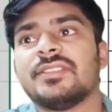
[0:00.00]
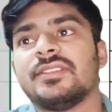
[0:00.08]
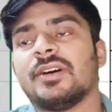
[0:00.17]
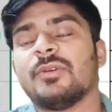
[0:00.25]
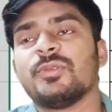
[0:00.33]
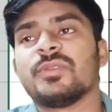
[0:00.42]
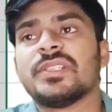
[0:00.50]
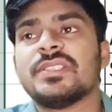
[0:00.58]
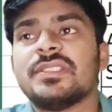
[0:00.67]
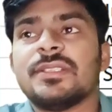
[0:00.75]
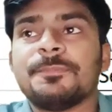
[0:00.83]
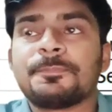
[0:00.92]
Now you can
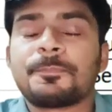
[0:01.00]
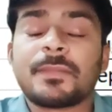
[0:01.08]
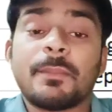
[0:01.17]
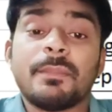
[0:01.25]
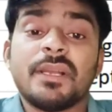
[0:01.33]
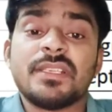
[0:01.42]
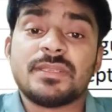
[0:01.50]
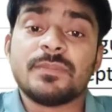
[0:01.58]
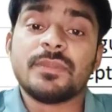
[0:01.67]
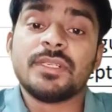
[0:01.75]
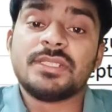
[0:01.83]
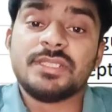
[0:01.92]
see my
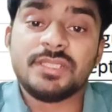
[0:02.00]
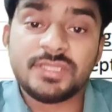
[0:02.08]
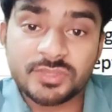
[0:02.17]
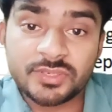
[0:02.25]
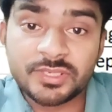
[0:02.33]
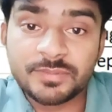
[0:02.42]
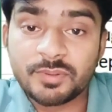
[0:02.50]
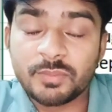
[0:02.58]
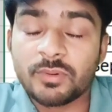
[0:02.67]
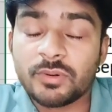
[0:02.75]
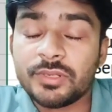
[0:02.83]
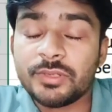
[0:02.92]
symbol is inserted
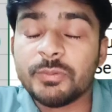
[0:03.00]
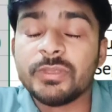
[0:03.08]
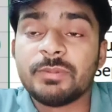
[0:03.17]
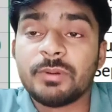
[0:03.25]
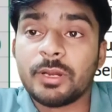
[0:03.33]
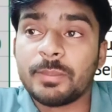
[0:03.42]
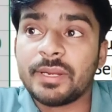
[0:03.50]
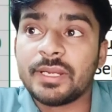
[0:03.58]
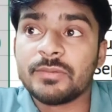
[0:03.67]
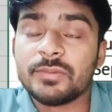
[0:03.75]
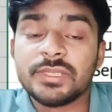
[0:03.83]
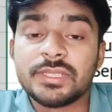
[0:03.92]
properly with
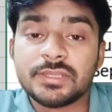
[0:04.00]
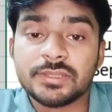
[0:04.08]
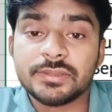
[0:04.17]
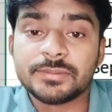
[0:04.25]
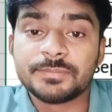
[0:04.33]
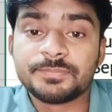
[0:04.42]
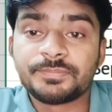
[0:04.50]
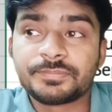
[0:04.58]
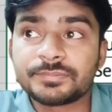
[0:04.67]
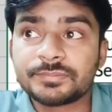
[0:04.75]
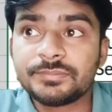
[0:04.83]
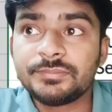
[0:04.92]
formatting with color.
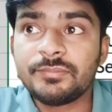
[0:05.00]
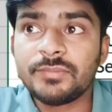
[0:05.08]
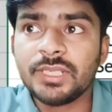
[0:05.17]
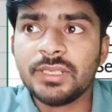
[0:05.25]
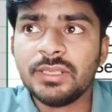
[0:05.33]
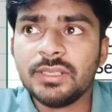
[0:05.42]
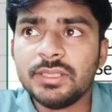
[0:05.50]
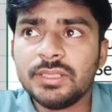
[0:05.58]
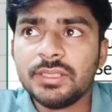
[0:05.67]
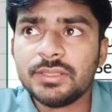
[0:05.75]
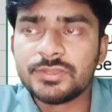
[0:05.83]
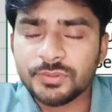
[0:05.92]

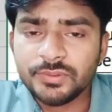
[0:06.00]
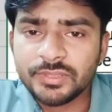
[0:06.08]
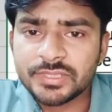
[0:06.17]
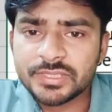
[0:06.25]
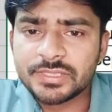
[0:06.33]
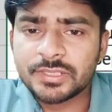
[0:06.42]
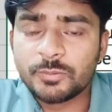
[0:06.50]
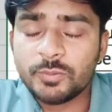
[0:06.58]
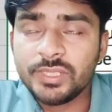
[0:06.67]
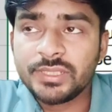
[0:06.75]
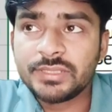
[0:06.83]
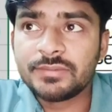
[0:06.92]
So this is a
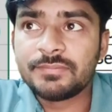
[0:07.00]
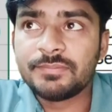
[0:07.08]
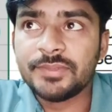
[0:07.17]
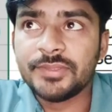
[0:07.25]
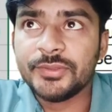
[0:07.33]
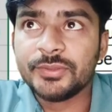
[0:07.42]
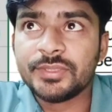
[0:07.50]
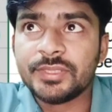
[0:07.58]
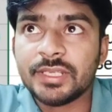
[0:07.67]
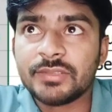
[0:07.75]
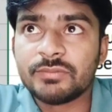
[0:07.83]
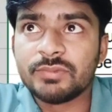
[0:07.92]
quick video
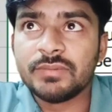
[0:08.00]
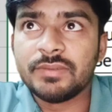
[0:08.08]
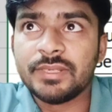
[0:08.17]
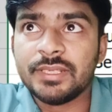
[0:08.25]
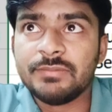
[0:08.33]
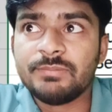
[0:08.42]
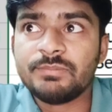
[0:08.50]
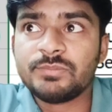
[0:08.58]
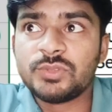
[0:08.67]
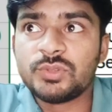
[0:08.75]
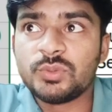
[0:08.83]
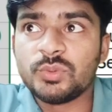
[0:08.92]
that will help
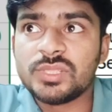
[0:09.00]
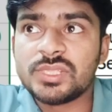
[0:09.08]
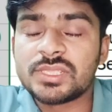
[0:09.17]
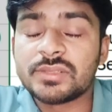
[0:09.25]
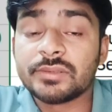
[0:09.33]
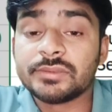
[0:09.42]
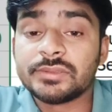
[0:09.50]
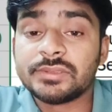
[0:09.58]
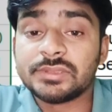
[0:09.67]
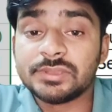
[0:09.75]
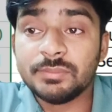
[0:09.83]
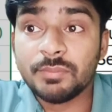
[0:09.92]
to insert
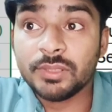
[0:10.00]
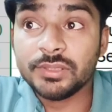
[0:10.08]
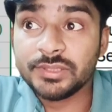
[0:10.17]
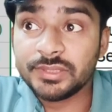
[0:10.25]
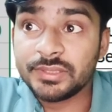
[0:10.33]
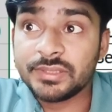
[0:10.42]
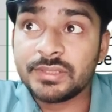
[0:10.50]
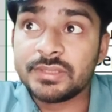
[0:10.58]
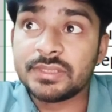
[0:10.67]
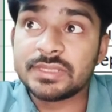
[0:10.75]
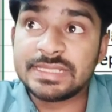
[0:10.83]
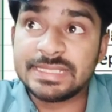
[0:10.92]
symbol in
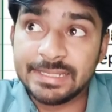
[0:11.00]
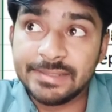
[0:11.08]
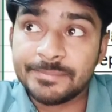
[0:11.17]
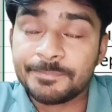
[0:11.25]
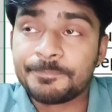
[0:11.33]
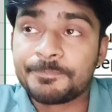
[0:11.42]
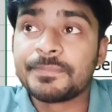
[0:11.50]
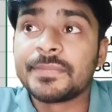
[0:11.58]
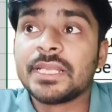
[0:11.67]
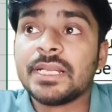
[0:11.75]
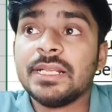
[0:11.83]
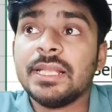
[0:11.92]
the cell
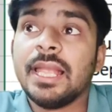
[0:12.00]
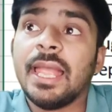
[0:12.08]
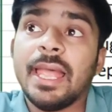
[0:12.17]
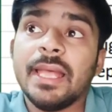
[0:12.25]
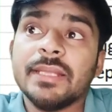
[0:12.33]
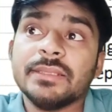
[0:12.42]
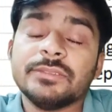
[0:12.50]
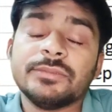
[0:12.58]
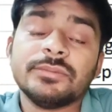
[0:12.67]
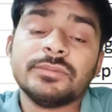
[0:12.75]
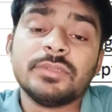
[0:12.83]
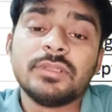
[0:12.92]

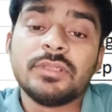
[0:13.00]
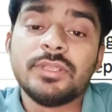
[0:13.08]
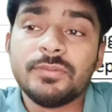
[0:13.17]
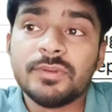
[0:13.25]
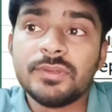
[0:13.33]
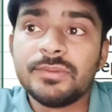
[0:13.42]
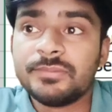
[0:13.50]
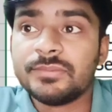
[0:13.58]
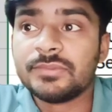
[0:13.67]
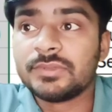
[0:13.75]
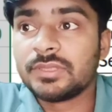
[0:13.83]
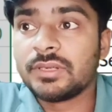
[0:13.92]
and even
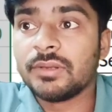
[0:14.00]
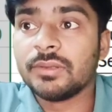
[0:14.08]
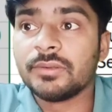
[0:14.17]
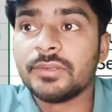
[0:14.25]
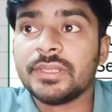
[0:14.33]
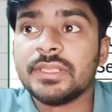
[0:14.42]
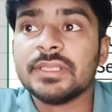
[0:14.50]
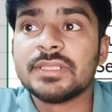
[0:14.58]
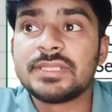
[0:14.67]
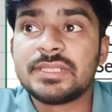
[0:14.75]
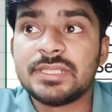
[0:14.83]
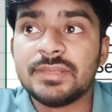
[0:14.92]
coloring the
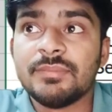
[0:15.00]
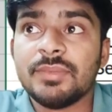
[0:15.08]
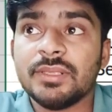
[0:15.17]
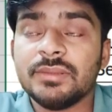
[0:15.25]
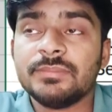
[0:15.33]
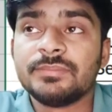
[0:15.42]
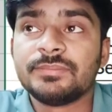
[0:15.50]
symbol.